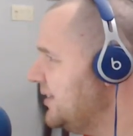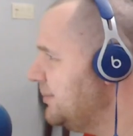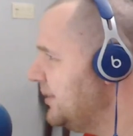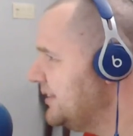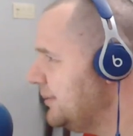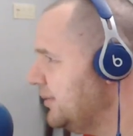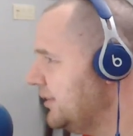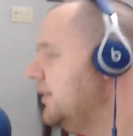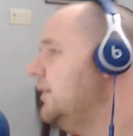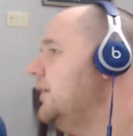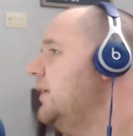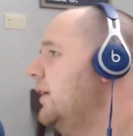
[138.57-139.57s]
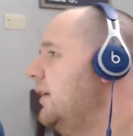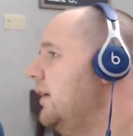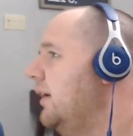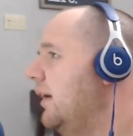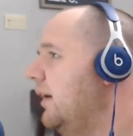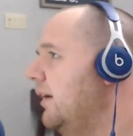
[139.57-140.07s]
something similar.
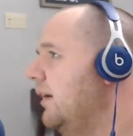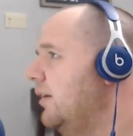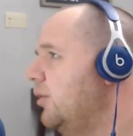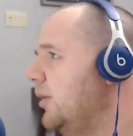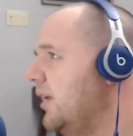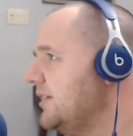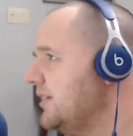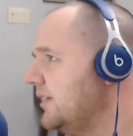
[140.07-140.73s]
We lost